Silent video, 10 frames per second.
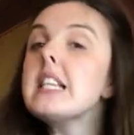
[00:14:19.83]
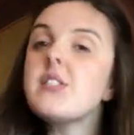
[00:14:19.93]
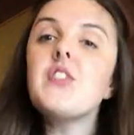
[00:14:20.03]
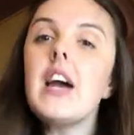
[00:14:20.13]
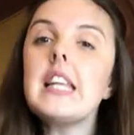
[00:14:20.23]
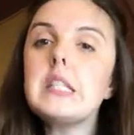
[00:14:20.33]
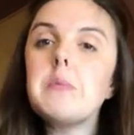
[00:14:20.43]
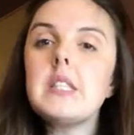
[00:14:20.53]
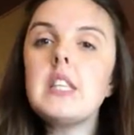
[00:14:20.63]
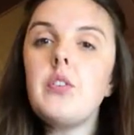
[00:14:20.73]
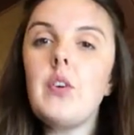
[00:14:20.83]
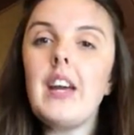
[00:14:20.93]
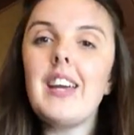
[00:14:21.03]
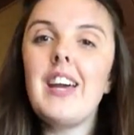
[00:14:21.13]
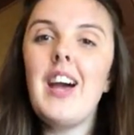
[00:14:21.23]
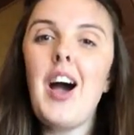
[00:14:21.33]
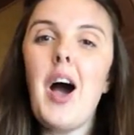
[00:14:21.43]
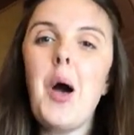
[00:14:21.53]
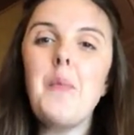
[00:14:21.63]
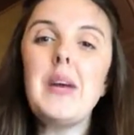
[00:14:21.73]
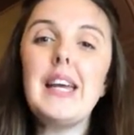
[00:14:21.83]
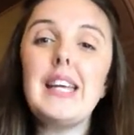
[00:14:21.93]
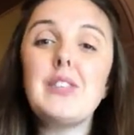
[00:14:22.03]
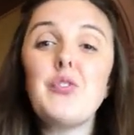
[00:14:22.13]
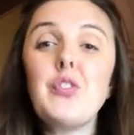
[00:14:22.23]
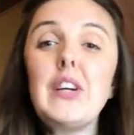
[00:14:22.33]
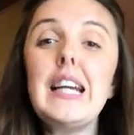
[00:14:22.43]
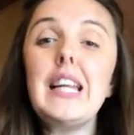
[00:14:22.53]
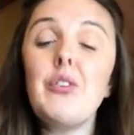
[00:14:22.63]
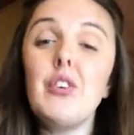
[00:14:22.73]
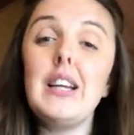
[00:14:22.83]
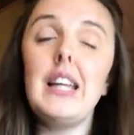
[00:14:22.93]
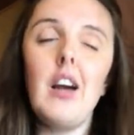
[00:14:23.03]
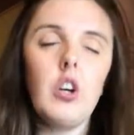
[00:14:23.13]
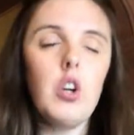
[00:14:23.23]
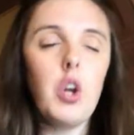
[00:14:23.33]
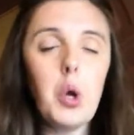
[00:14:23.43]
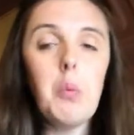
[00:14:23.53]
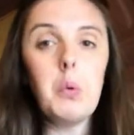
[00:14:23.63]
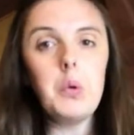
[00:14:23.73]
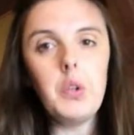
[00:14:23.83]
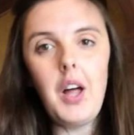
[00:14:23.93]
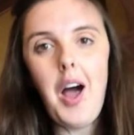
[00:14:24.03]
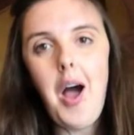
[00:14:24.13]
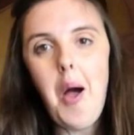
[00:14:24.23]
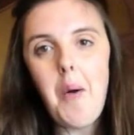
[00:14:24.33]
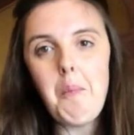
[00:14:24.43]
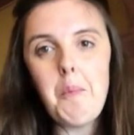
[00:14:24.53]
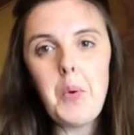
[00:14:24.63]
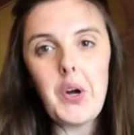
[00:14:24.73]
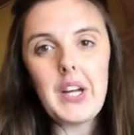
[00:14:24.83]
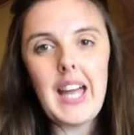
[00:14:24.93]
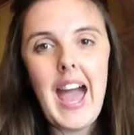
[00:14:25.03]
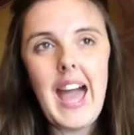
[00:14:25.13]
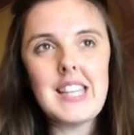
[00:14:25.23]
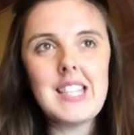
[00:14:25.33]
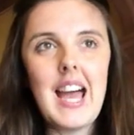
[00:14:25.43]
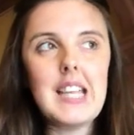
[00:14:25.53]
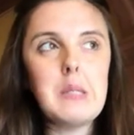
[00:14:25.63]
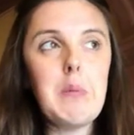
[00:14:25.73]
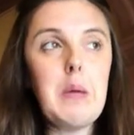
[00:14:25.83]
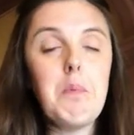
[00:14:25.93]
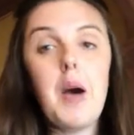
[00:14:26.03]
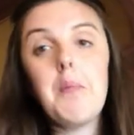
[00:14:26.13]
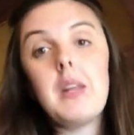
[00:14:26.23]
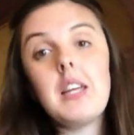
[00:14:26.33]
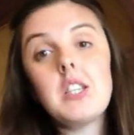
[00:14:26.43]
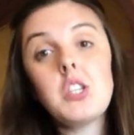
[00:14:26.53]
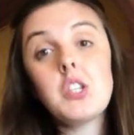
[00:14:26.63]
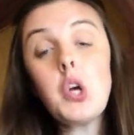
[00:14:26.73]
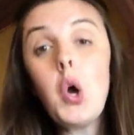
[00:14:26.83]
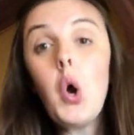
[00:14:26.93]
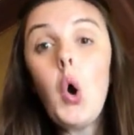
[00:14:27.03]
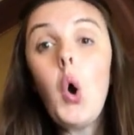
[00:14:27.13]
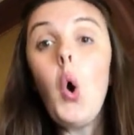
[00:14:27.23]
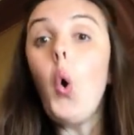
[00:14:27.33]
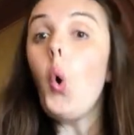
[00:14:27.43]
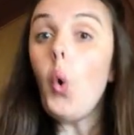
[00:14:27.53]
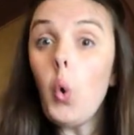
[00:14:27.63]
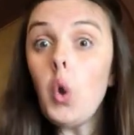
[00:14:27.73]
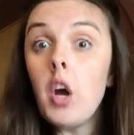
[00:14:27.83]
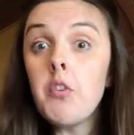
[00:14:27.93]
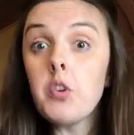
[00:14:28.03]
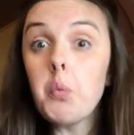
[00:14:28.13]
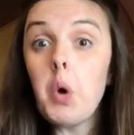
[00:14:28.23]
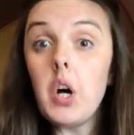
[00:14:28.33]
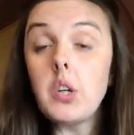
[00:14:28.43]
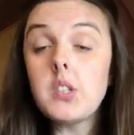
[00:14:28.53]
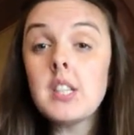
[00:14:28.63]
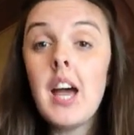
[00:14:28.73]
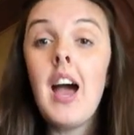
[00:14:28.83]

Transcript: is fairly specific, it is really a global book and has been published all over the world.